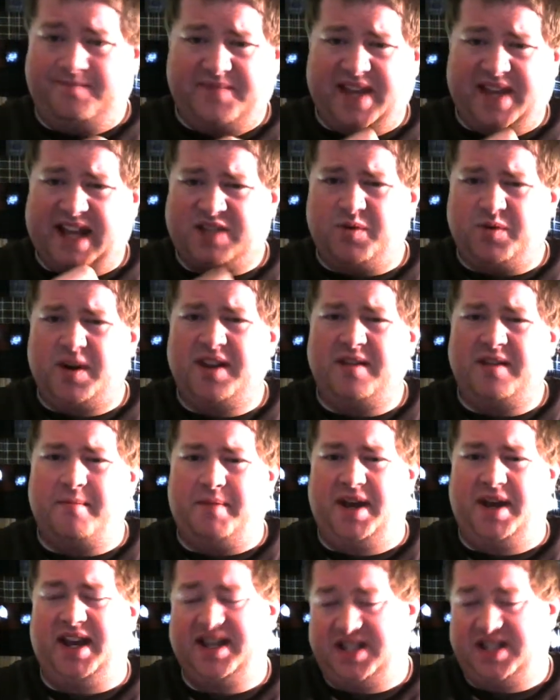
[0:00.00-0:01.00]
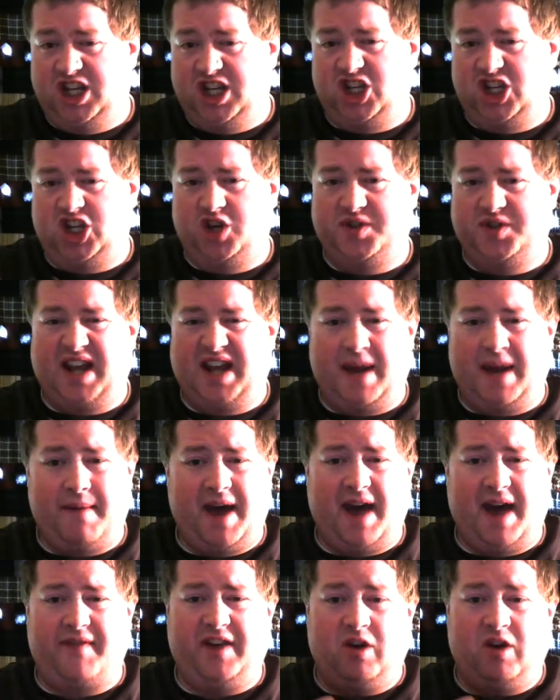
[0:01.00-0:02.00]
That's one of the biggest issues that I'm
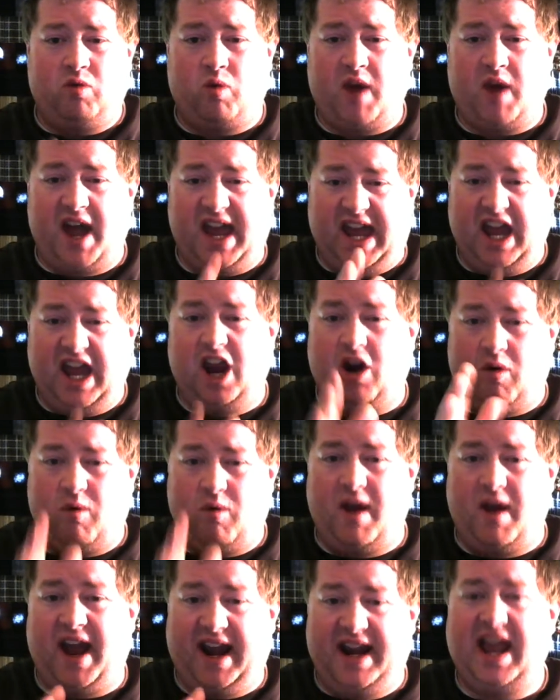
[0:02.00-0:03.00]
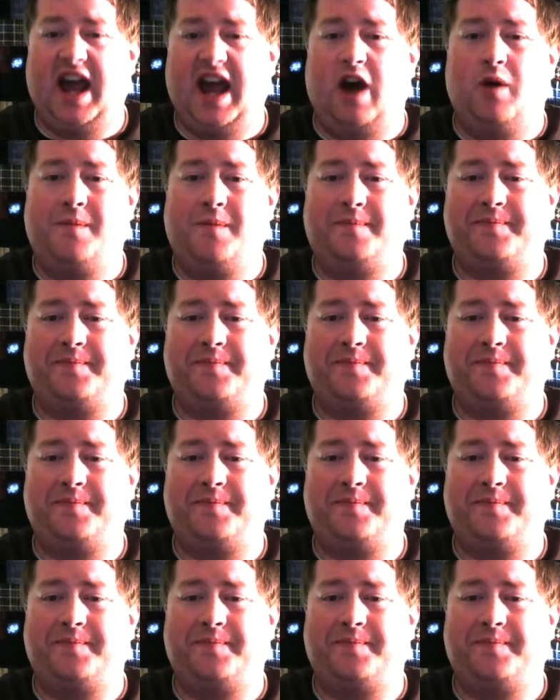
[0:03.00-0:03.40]
having right here, right now.